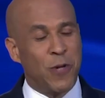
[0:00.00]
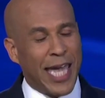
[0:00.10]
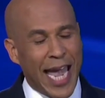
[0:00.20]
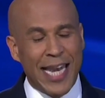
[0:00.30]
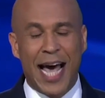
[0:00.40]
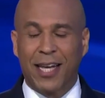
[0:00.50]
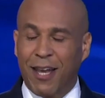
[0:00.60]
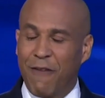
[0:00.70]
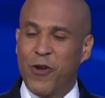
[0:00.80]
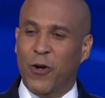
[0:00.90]
And you
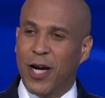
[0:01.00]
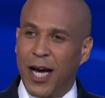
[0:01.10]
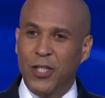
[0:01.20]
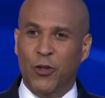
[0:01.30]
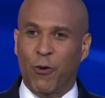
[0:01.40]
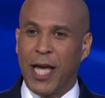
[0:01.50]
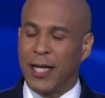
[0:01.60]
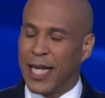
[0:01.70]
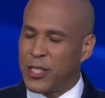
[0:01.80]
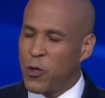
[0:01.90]
cannot love your
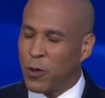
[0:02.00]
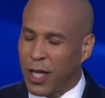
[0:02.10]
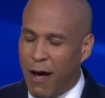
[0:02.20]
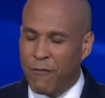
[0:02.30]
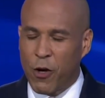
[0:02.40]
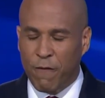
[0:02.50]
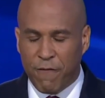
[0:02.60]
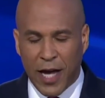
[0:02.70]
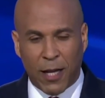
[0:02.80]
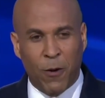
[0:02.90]
country unless you love
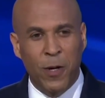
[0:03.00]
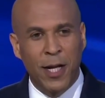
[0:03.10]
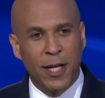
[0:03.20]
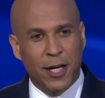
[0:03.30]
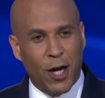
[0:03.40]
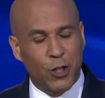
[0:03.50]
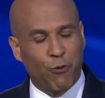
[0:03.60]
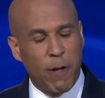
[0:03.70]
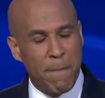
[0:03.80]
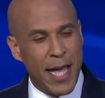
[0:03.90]
your fellow
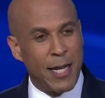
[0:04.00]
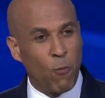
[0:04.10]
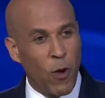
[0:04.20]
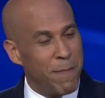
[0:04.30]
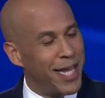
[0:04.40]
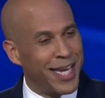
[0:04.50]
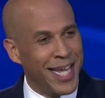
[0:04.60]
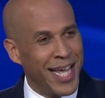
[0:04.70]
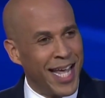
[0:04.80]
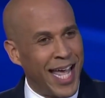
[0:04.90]
countrymen and
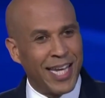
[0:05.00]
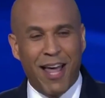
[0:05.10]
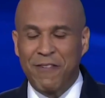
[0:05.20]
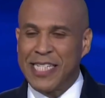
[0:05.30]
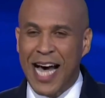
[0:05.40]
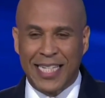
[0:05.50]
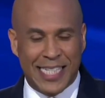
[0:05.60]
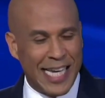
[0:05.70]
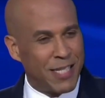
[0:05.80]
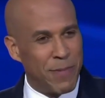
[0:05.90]
women. And love is
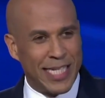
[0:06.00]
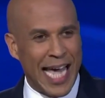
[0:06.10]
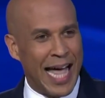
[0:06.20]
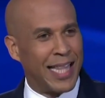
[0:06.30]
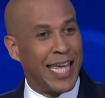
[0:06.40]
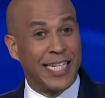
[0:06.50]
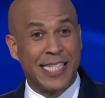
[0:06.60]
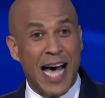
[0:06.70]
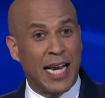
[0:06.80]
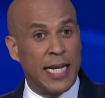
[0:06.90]
not
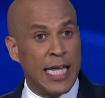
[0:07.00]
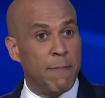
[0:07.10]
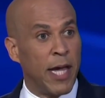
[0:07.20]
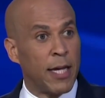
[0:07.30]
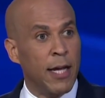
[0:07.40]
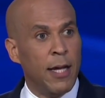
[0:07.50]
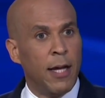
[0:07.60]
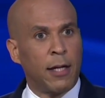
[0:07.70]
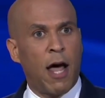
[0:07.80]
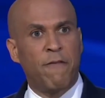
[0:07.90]
sentimentality. It's not anemic.
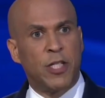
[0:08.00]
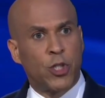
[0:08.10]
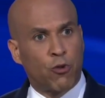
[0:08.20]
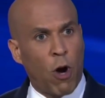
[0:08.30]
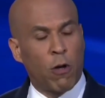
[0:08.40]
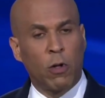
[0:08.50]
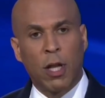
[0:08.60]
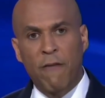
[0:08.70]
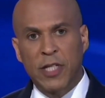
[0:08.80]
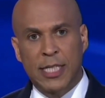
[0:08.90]
Love is
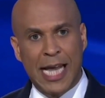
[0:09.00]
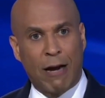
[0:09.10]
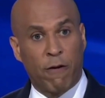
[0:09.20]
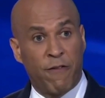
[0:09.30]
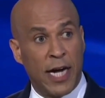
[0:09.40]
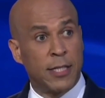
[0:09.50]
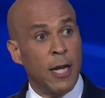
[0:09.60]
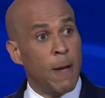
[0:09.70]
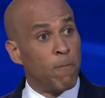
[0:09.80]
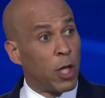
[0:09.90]
struggle. Love is
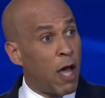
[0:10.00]
sacrifice.